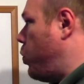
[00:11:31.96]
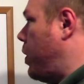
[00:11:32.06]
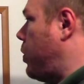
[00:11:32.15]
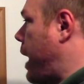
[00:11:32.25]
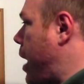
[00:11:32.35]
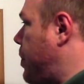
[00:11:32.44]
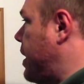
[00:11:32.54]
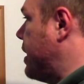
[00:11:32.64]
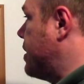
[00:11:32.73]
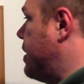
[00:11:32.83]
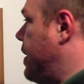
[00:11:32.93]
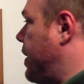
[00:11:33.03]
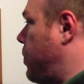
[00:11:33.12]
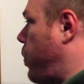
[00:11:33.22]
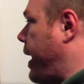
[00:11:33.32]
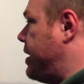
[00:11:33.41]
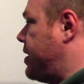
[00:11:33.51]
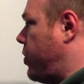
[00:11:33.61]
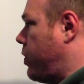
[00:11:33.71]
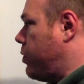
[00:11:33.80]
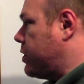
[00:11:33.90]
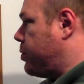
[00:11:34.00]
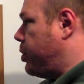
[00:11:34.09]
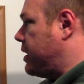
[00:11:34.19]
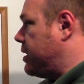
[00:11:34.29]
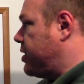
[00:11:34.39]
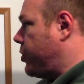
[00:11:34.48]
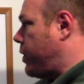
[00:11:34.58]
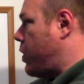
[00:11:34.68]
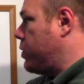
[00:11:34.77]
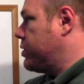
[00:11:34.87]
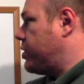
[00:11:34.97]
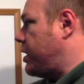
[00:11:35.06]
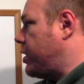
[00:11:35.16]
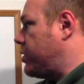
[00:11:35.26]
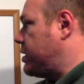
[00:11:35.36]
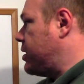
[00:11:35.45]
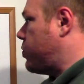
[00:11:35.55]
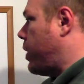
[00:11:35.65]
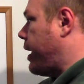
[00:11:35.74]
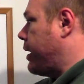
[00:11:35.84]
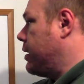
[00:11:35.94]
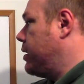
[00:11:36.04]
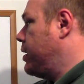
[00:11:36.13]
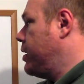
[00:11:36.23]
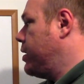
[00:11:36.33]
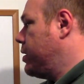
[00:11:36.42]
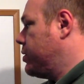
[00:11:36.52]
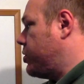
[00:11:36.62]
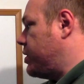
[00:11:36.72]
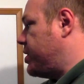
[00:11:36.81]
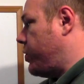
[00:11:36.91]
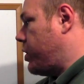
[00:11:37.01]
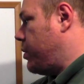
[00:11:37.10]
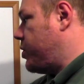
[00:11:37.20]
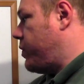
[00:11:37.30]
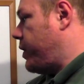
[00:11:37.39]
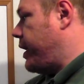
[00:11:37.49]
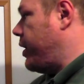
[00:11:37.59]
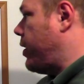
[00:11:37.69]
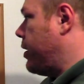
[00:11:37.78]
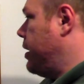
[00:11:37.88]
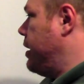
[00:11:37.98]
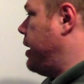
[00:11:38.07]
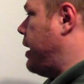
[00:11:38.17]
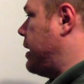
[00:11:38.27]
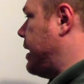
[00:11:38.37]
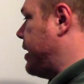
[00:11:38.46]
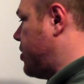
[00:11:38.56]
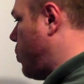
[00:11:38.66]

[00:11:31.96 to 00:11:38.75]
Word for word: what will happen is the RAID 0 will split the 0 so that it goes this way. So the 0 comes over here, and it takes